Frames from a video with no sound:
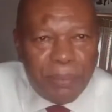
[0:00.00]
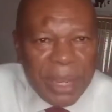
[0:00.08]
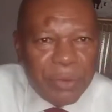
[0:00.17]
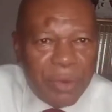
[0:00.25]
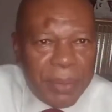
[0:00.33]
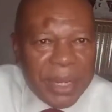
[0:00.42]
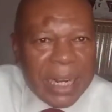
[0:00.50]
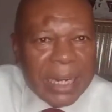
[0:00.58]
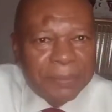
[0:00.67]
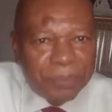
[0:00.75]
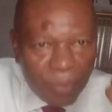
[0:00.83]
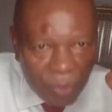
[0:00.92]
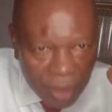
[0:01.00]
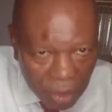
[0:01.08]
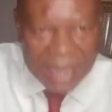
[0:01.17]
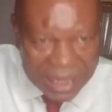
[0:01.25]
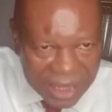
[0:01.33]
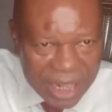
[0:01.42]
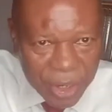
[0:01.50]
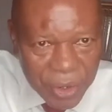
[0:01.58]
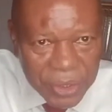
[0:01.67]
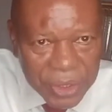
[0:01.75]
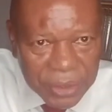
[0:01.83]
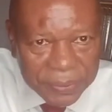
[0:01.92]
paid webinar, organizing a
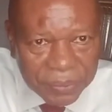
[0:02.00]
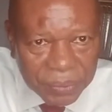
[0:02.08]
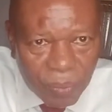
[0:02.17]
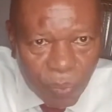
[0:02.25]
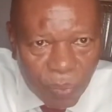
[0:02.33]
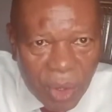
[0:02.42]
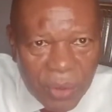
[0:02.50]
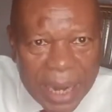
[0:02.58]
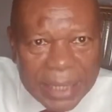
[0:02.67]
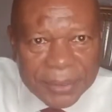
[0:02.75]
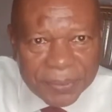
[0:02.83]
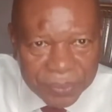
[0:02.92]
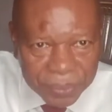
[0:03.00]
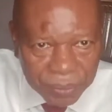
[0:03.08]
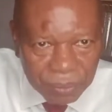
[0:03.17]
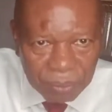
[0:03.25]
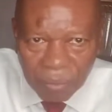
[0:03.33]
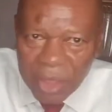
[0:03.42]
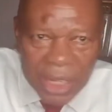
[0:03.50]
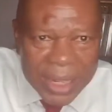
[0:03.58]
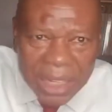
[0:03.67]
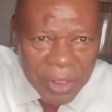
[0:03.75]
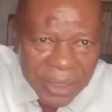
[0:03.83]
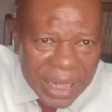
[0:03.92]
course, all right? You
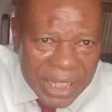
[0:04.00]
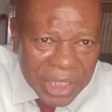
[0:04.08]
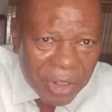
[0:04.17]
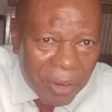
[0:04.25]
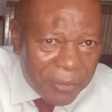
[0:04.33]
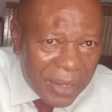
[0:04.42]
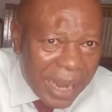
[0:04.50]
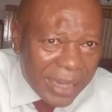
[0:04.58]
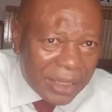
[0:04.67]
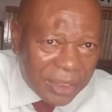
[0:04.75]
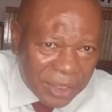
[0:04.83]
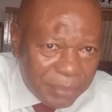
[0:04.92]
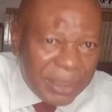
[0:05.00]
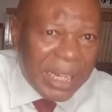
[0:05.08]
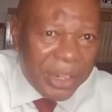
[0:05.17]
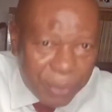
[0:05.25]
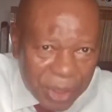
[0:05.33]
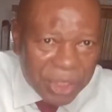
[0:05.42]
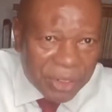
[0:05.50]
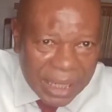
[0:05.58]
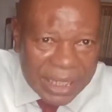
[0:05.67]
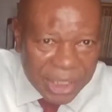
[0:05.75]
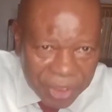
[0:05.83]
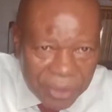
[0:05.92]
can organize it offline. Doesn't mean that you must
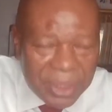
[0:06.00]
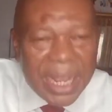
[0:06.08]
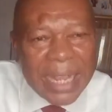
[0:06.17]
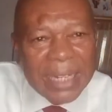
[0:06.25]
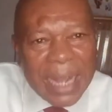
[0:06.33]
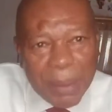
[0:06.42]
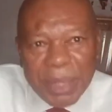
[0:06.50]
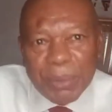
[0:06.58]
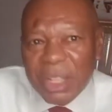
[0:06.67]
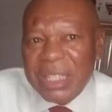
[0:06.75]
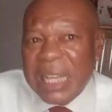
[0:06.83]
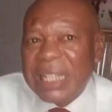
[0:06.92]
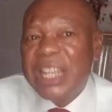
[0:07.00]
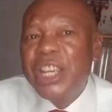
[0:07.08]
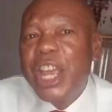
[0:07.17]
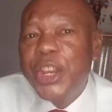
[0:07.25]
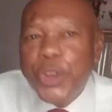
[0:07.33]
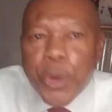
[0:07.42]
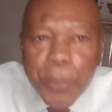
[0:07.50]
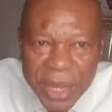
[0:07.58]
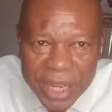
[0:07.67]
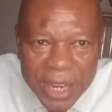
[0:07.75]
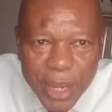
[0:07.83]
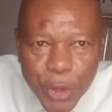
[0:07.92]
organize it online. I mean, because as a
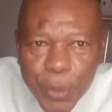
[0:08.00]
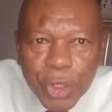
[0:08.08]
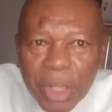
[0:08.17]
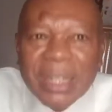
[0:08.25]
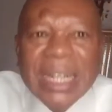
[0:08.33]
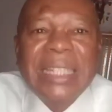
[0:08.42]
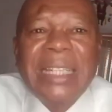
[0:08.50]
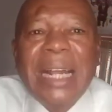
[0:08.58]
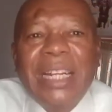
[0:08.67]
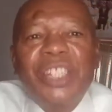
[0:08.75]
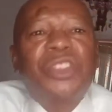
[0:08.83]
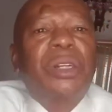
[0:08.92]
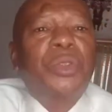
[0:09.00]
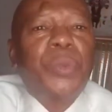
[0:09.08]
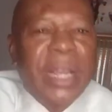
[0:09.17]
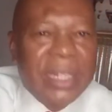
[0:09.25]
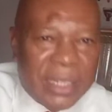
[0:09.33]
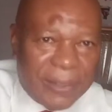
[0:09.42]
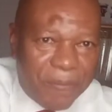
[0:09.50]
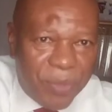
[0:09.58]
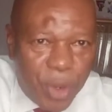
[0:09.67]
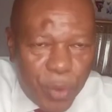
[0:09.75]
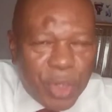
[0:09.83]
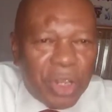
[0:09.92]
newbie, you will not understand the softwares.
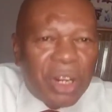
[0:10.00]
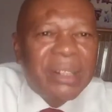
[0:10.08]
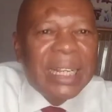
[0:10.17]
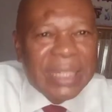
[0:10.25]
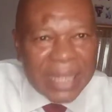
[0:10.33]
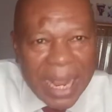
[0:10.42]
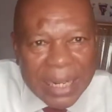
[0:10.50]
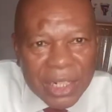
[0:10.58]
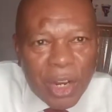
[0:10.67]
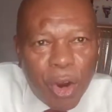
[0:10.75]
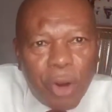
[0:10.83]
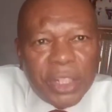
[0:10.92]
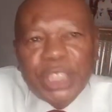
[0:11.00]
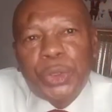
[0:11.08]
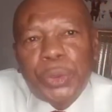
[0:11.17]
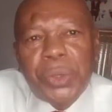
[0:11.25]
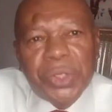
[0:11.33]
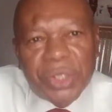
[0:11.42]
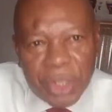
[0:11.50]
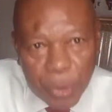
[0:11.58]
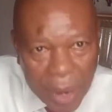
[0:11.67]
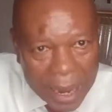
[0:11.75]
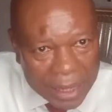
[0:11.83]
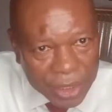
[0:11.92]
You will not understand all the tools
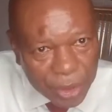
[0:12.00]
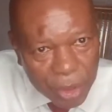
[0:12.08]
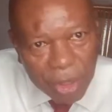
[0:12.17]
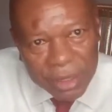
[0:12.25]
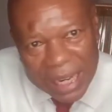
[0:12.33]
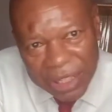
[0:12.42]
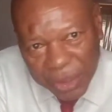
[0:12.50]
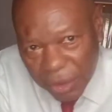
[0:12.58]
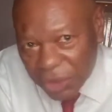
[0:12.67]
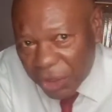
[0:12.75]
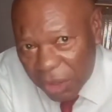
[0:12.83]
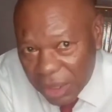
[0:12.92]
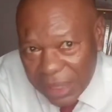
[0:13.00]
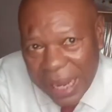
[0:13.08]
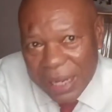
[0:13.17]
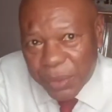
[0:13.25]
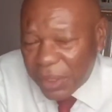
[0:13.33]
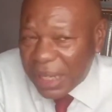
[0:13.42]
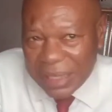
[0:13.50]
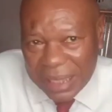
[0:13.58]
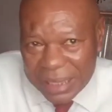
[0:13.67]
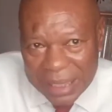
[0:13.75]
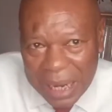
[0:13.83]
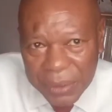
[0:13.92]
required to organize course online when you're
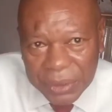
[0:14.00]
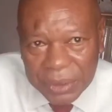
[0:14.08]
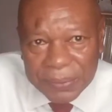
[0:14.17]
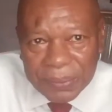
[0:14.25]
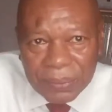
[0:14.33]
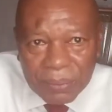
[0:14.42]
starting out.